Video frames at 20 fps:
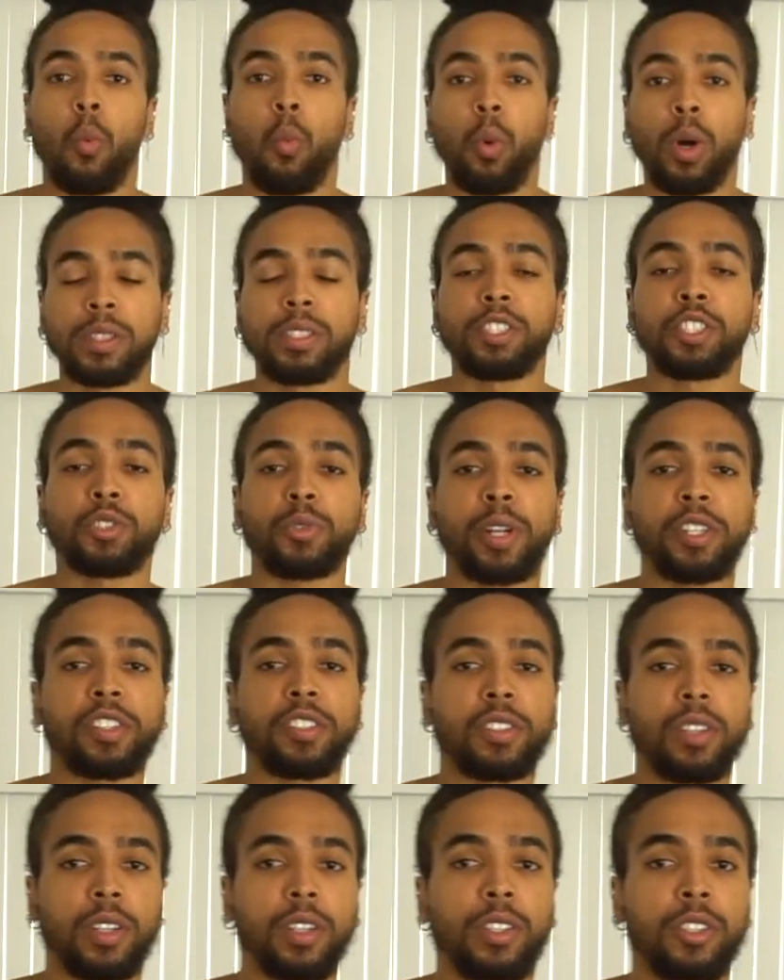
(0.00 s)
What this stretch is
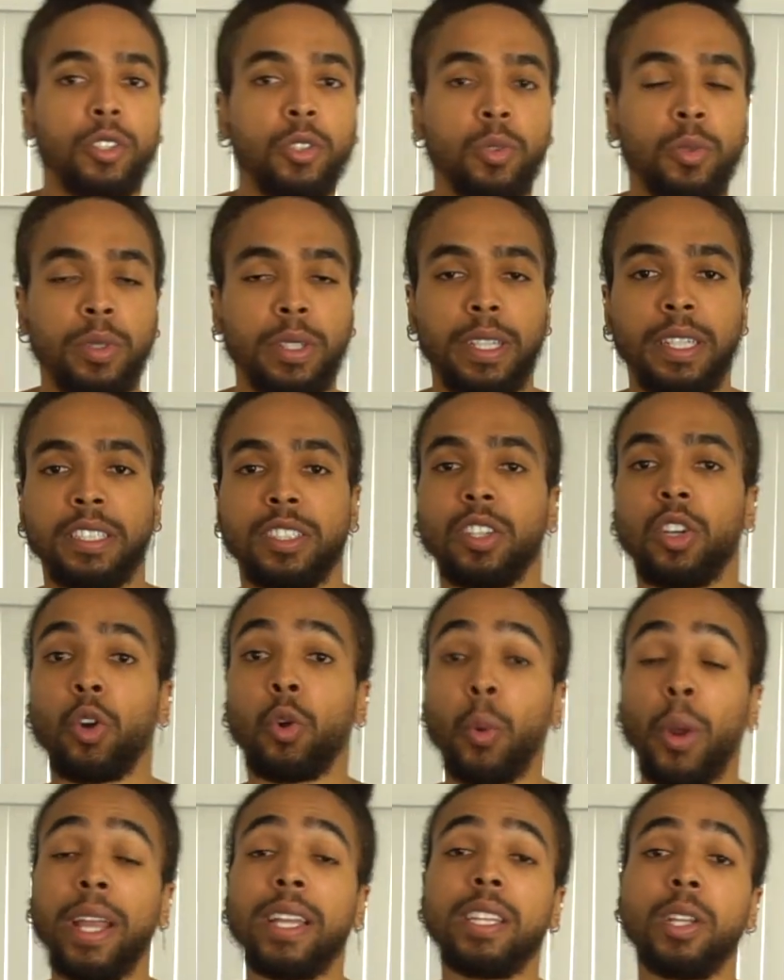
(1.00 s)
going to do is to
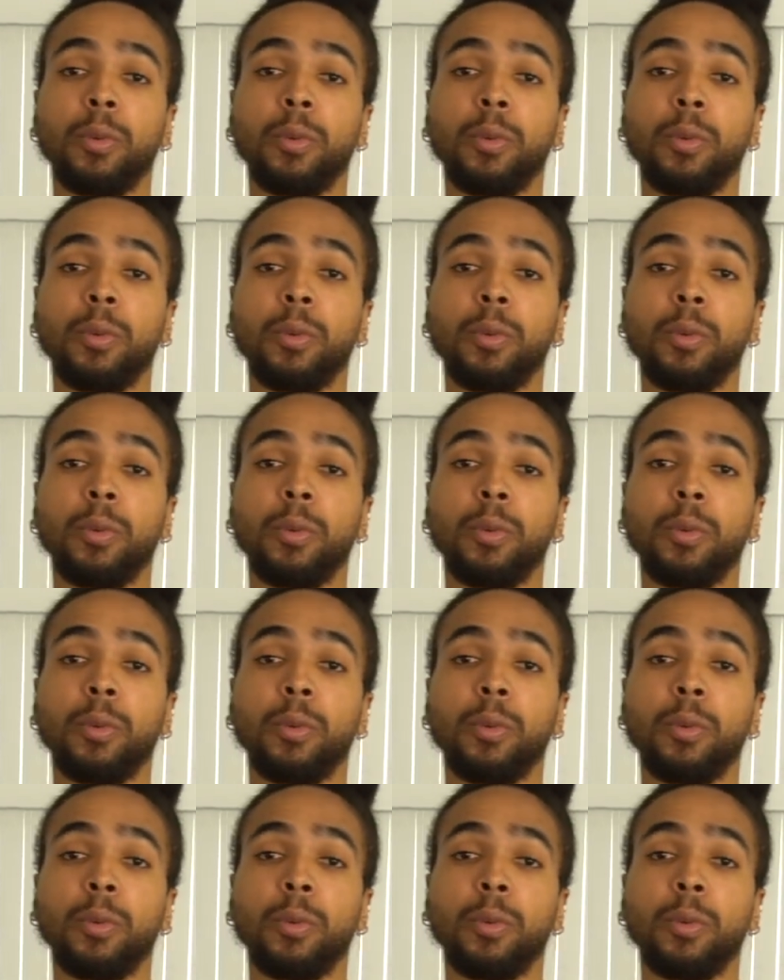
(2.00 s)
greatly